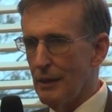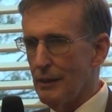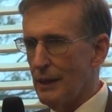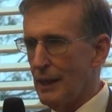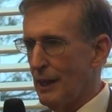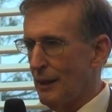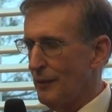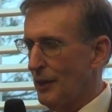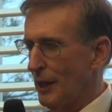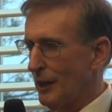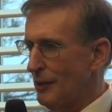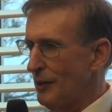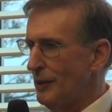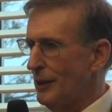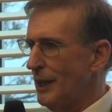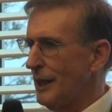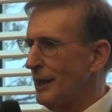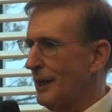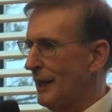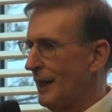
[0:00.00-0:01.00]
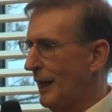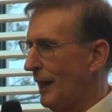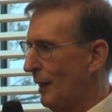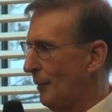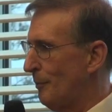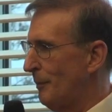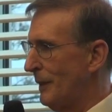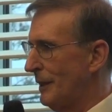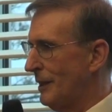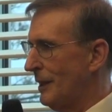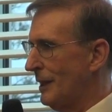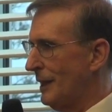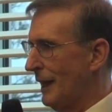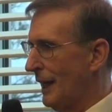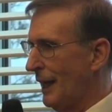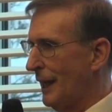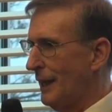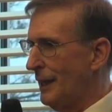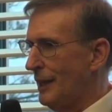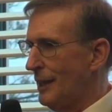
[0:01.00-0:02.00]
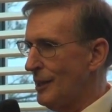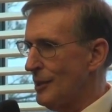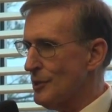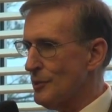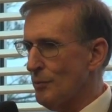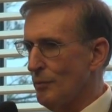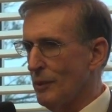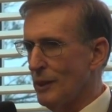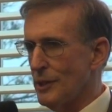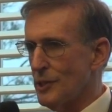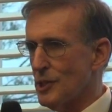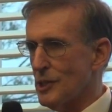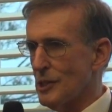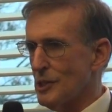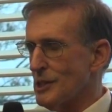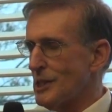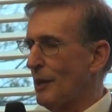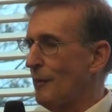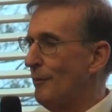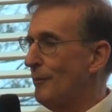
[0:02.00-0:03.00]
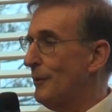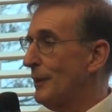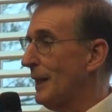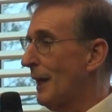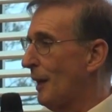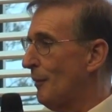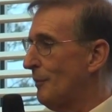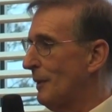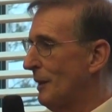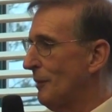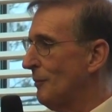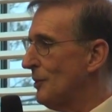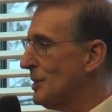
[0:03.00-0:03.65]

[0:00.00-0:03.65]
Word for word: Now, the other thing that happened in the eighties was the same phenomenon